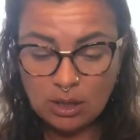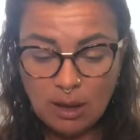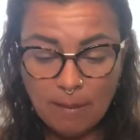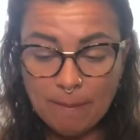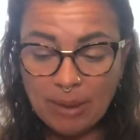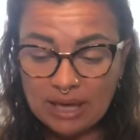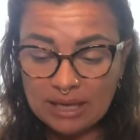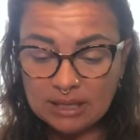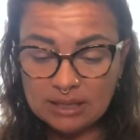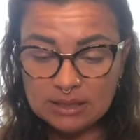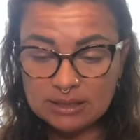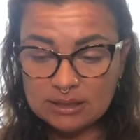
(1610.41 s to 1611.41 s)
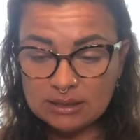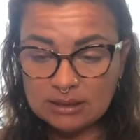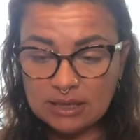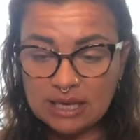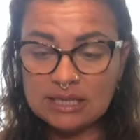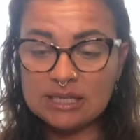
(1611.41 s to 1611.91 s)
But
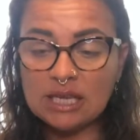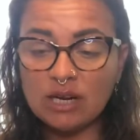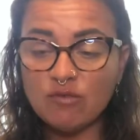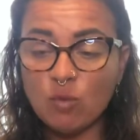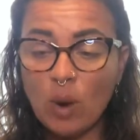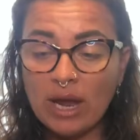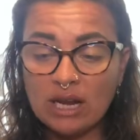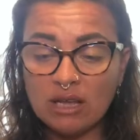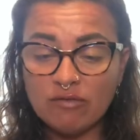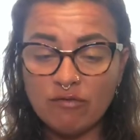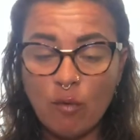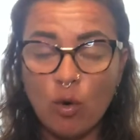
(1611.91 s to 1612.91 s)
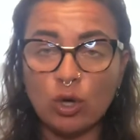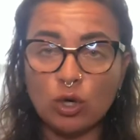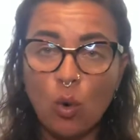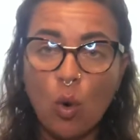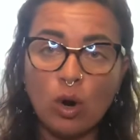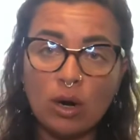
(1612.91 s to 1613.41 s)
instead of waiting for
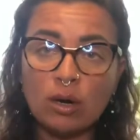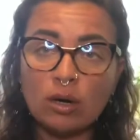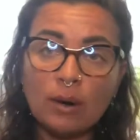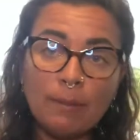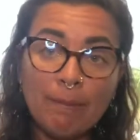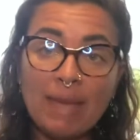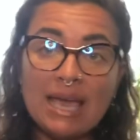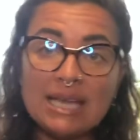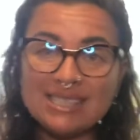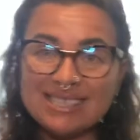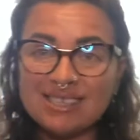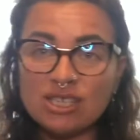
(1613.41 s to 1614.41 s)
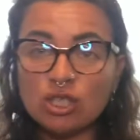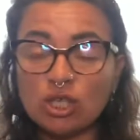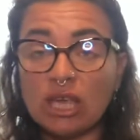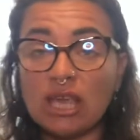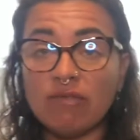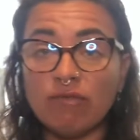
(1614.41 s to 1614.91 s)
your mate to
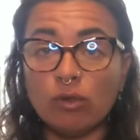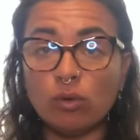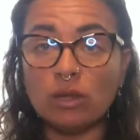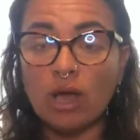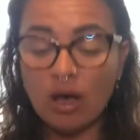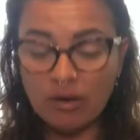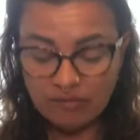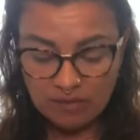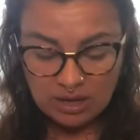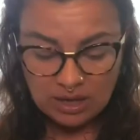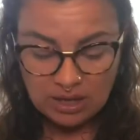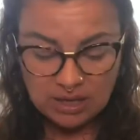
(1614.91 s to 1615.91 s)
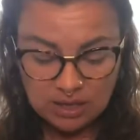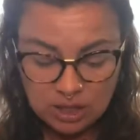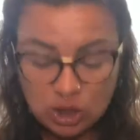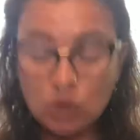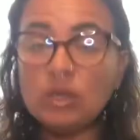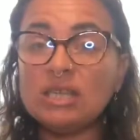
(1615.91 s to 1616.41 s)
give you love,
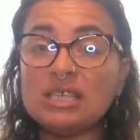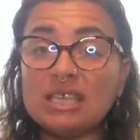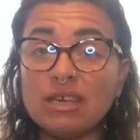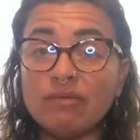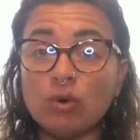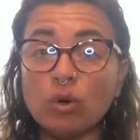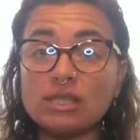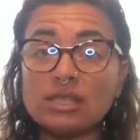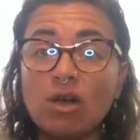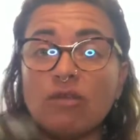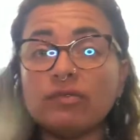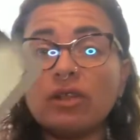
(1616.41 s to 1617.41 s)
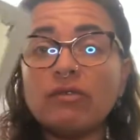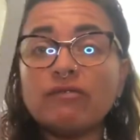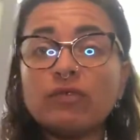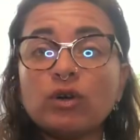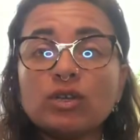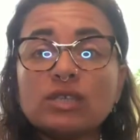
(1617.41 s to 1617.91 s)
you need to give yourself love
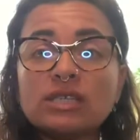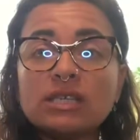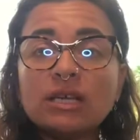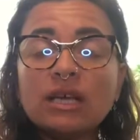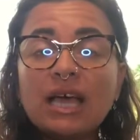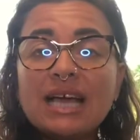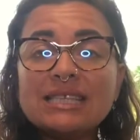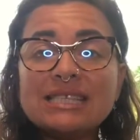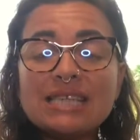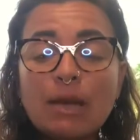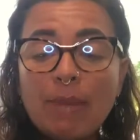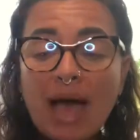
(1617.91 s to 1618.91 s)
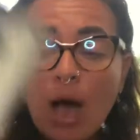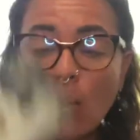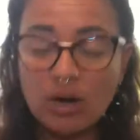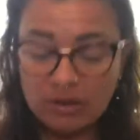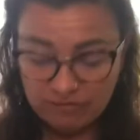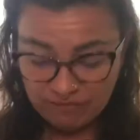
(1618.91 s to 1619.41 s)
first and step
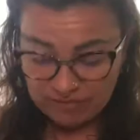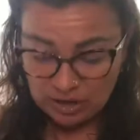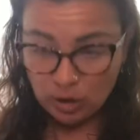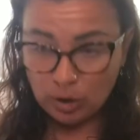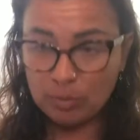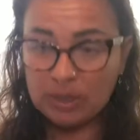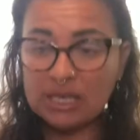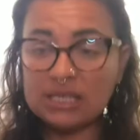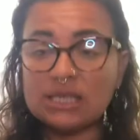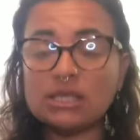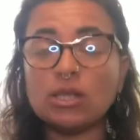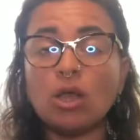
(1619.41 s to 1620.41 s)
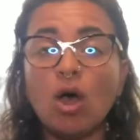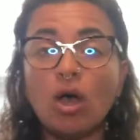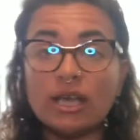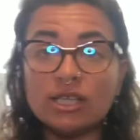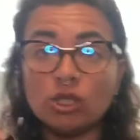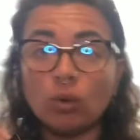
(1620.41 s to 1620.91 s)
out of fear. Because as
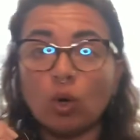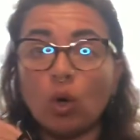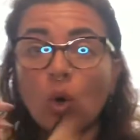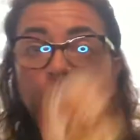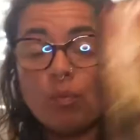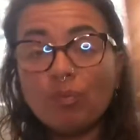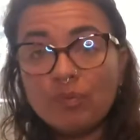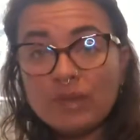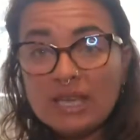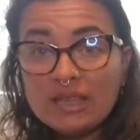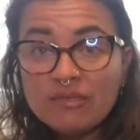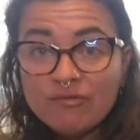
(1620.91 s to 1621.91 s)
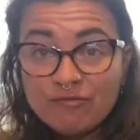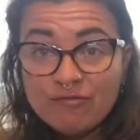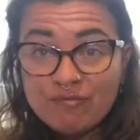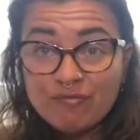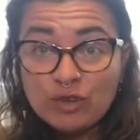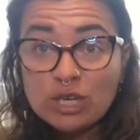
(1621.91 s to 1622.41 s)
long as you're in the
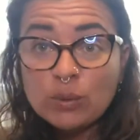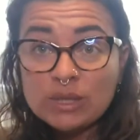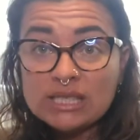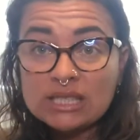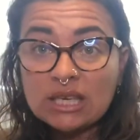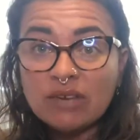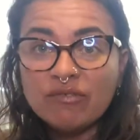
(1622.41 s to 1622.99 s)
frequency